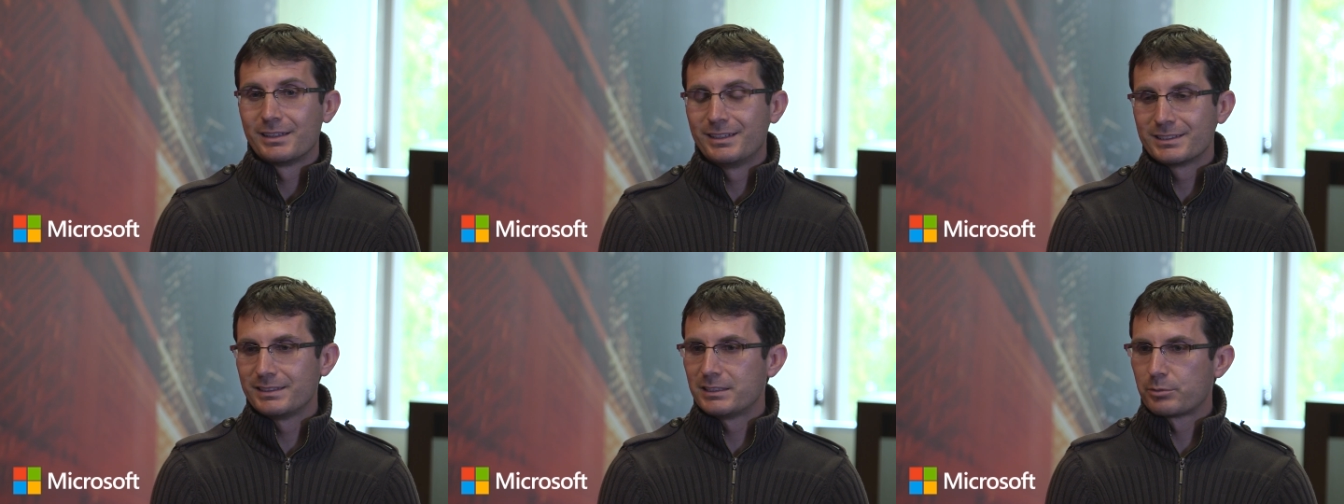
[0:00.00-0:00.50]

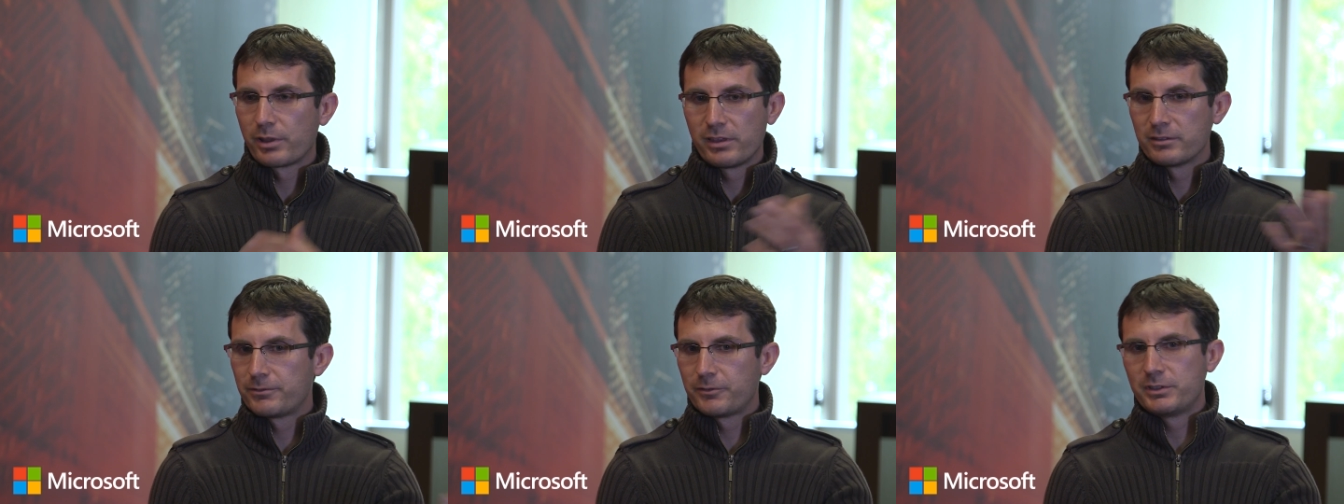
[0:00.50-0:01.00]
Disney's
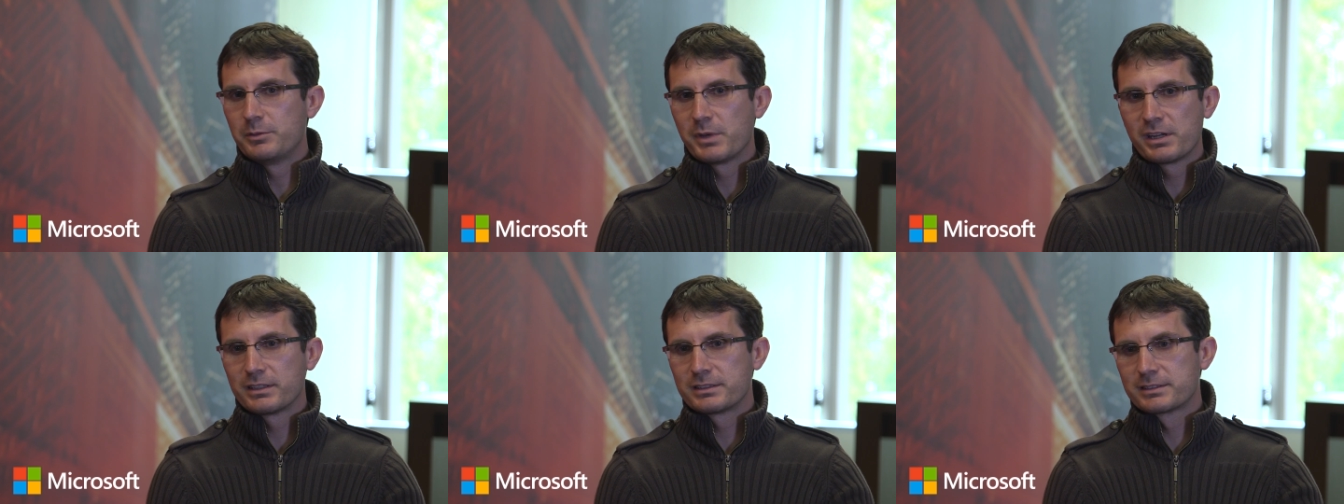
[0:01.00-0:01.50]
within 15
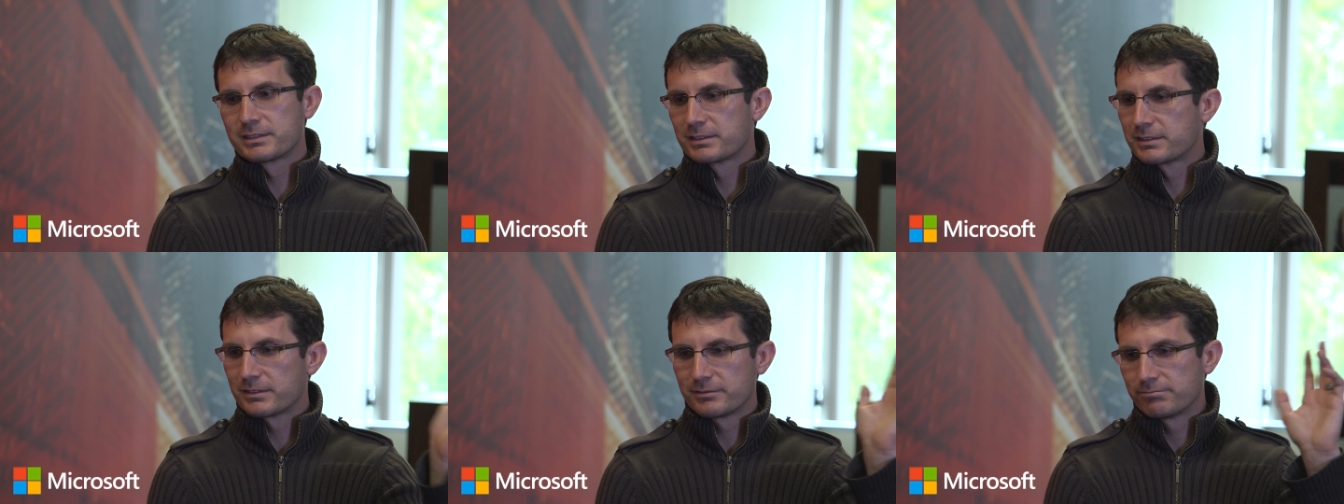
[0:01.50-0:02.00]

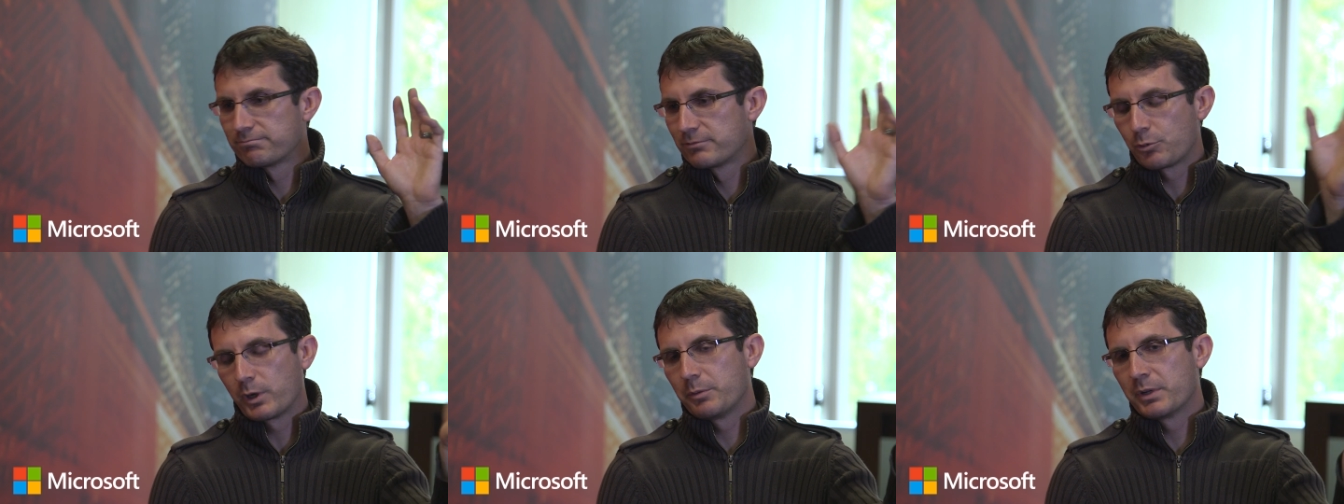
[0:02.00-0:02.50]
minutes,
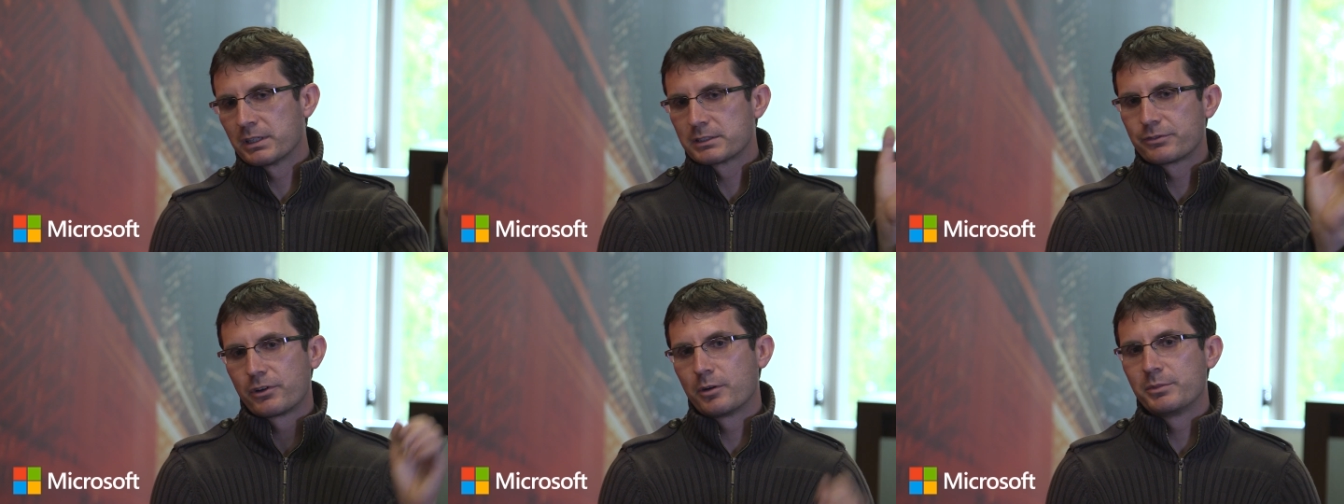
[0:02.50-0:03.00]
20
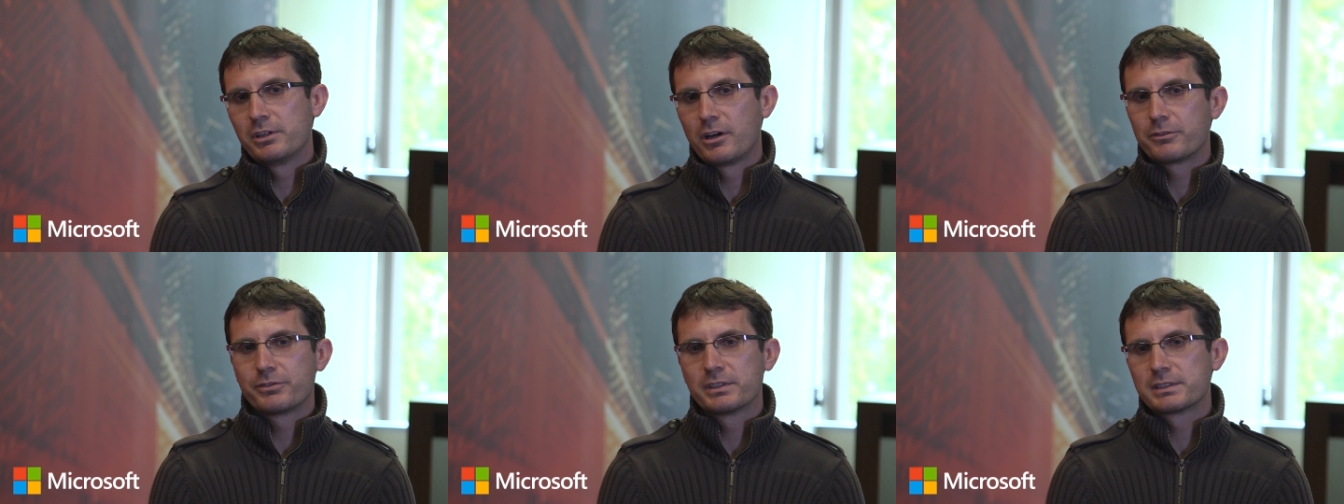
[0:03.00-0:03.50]
minutes from The
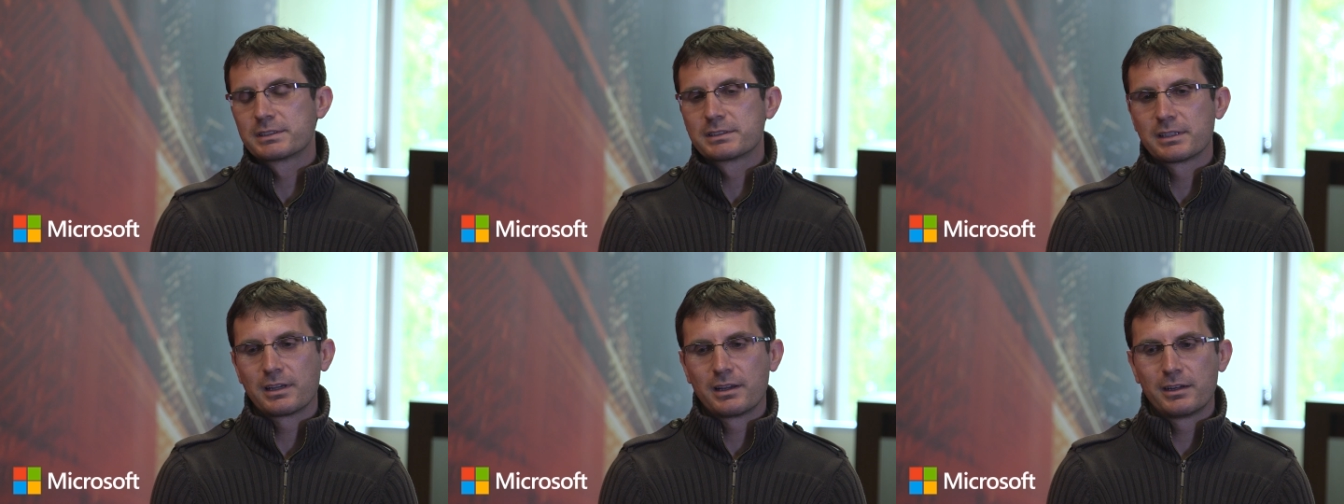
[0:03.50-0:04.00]

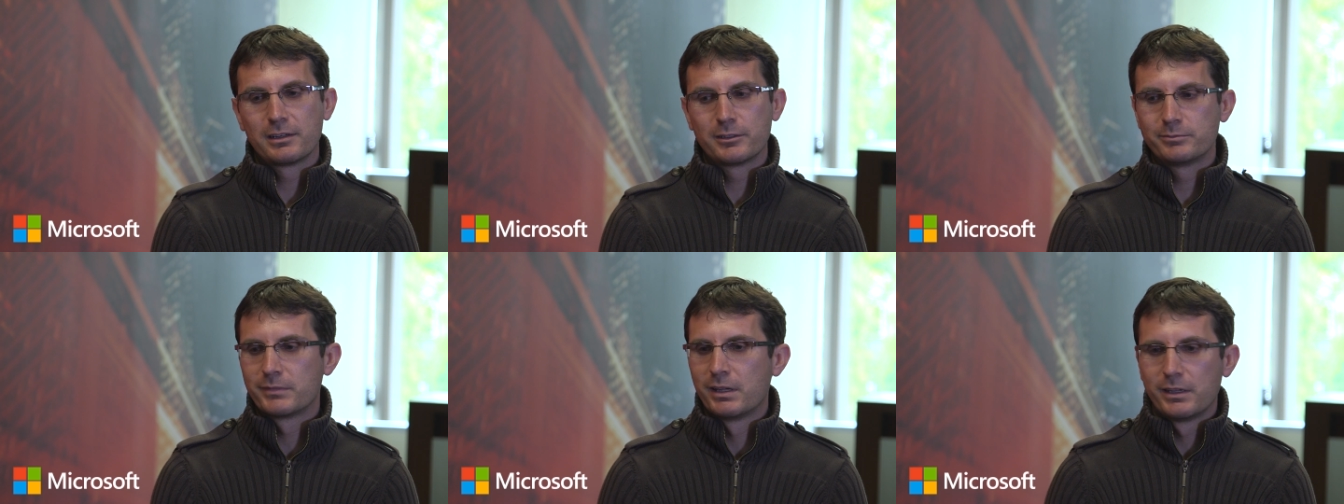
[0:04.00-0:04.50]
Office,
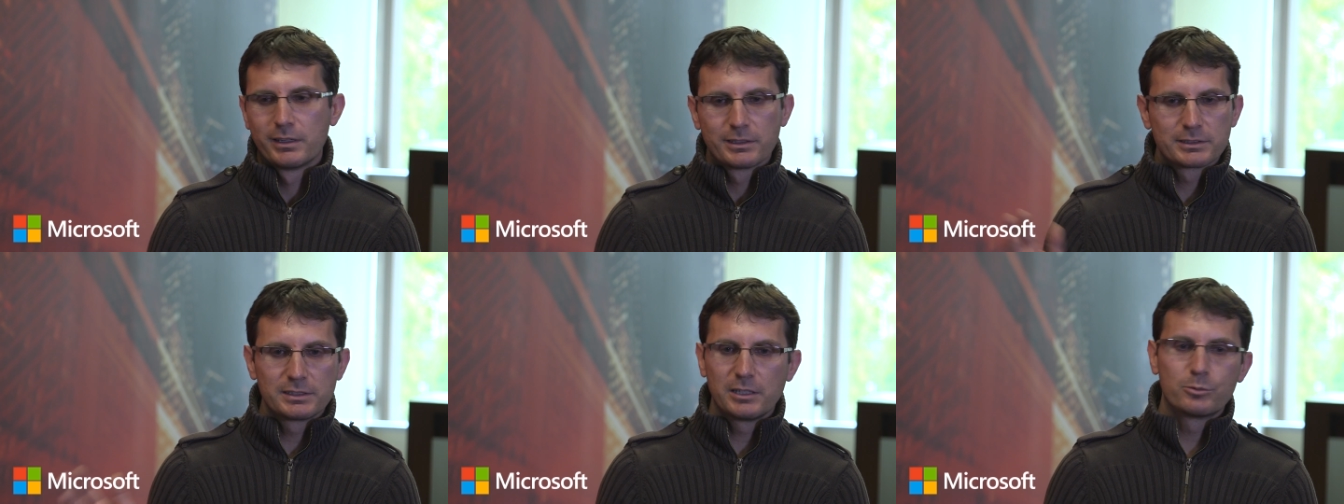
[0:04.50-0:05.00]
um,
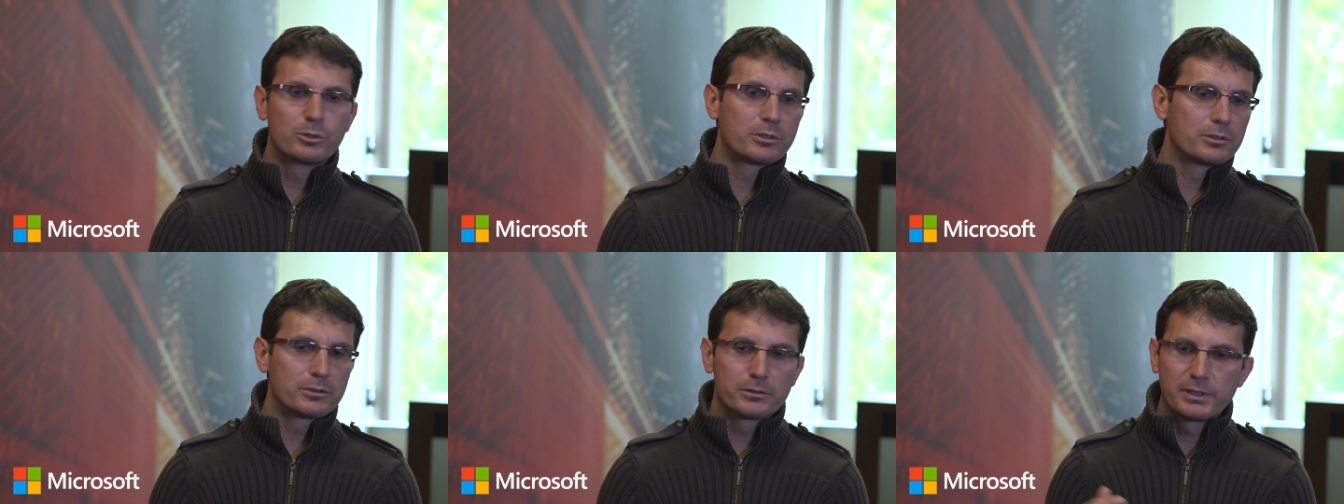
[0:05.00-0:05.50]

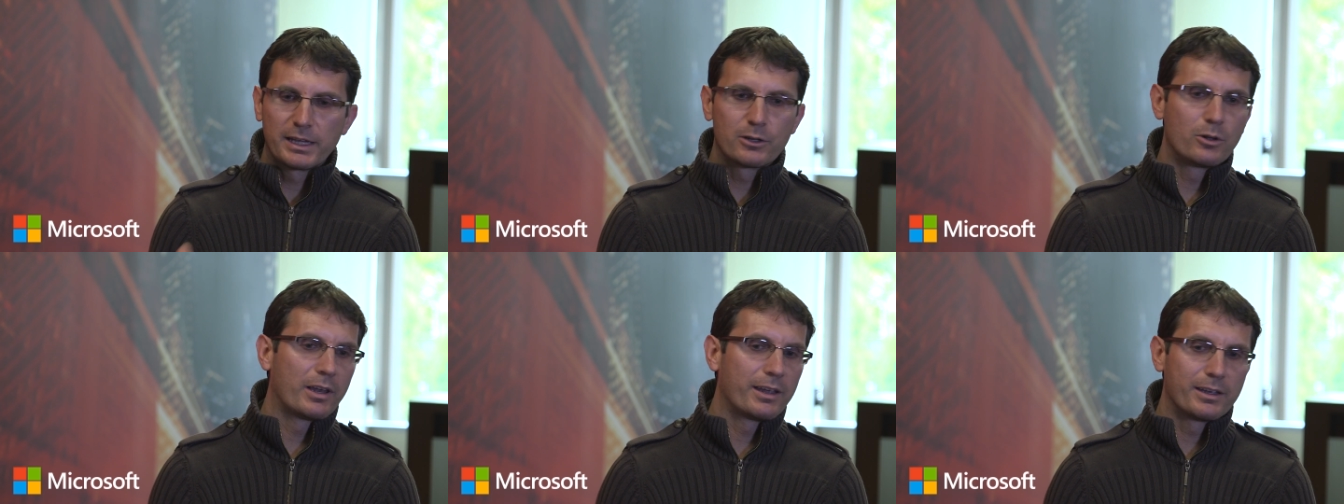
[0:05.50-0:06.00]
SeaWorld,
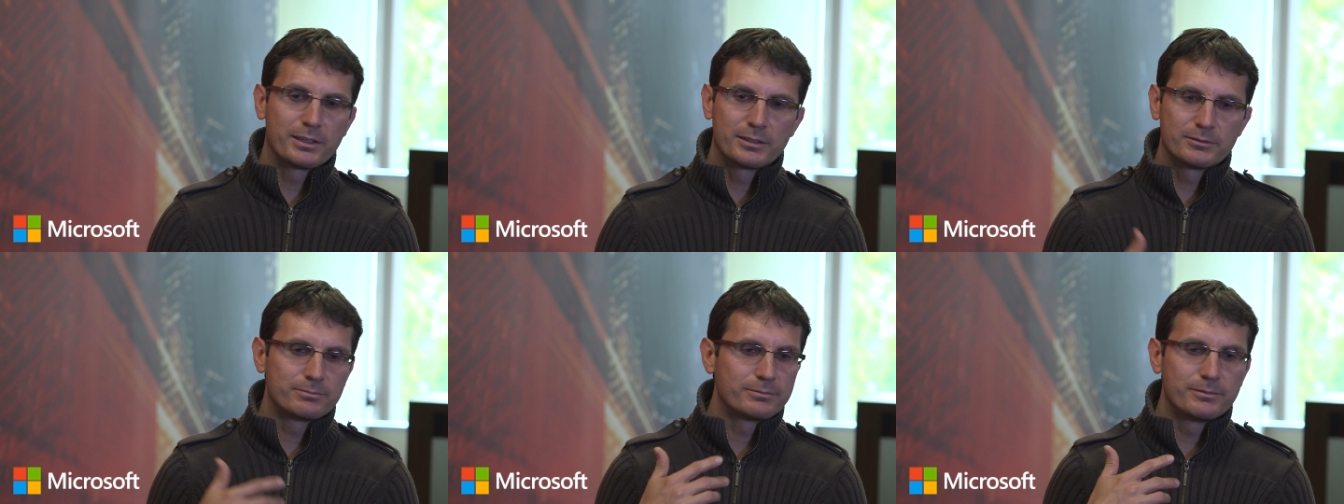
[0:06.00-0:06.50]

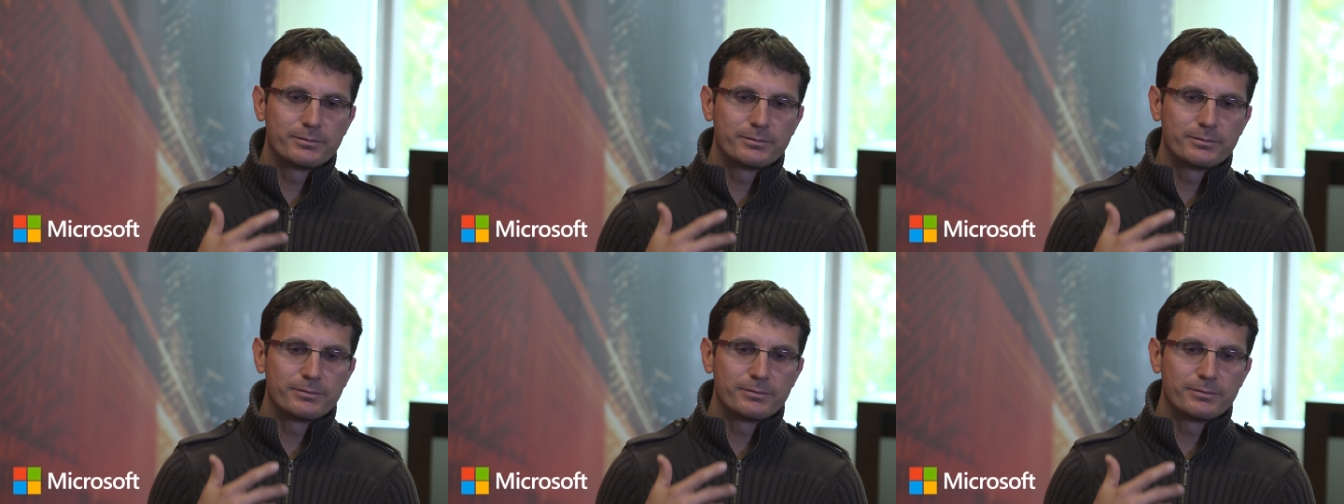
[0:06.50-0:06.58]
Legoland,